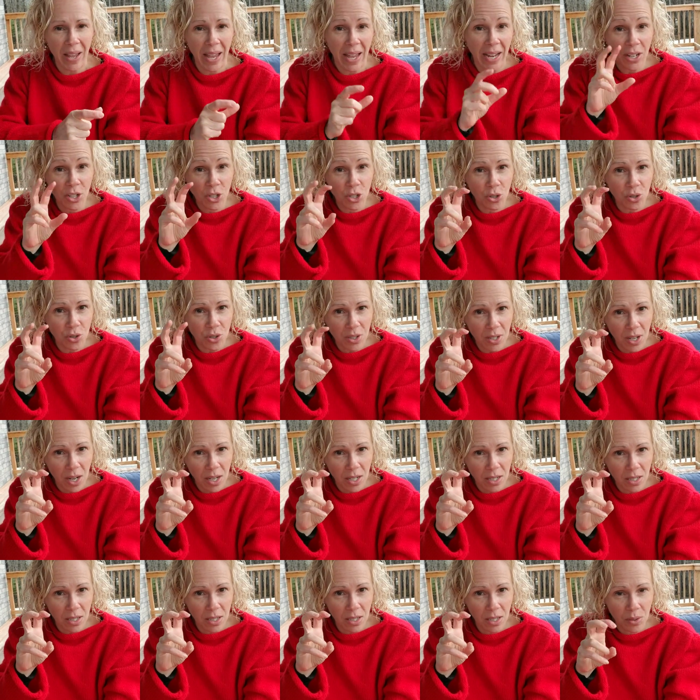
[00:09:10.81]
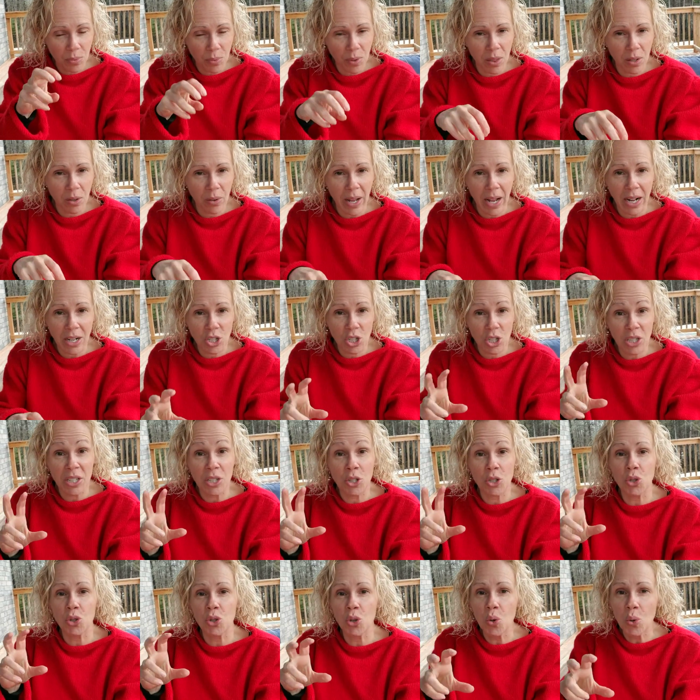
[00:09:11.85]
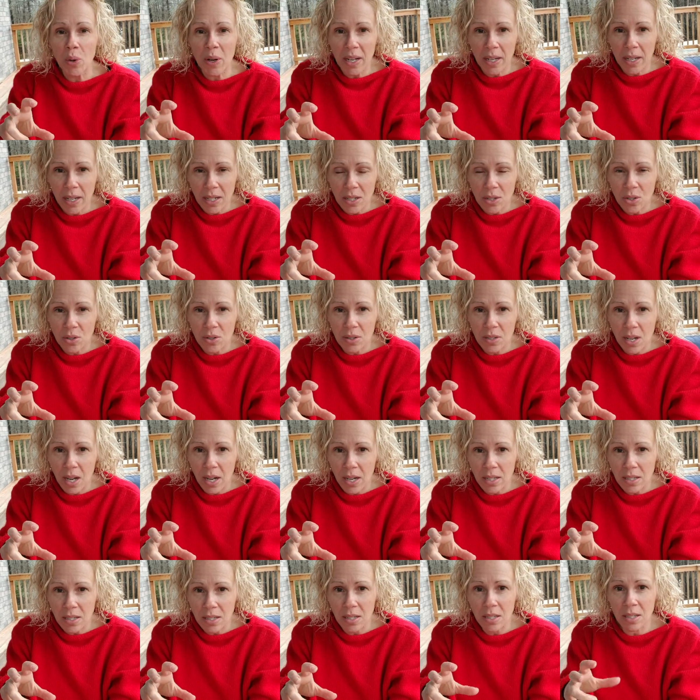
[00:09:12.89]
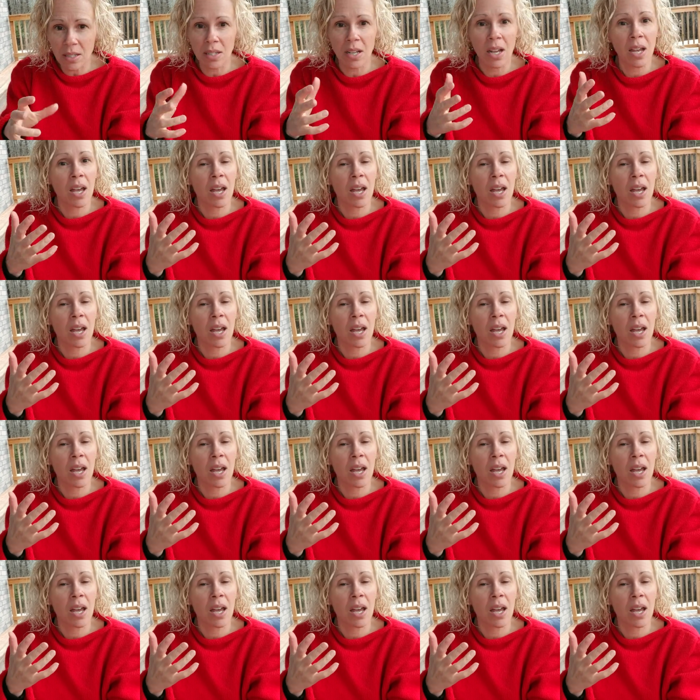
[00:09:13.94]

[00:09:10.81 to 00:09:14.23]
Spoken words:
exercises in without actually doing exercises,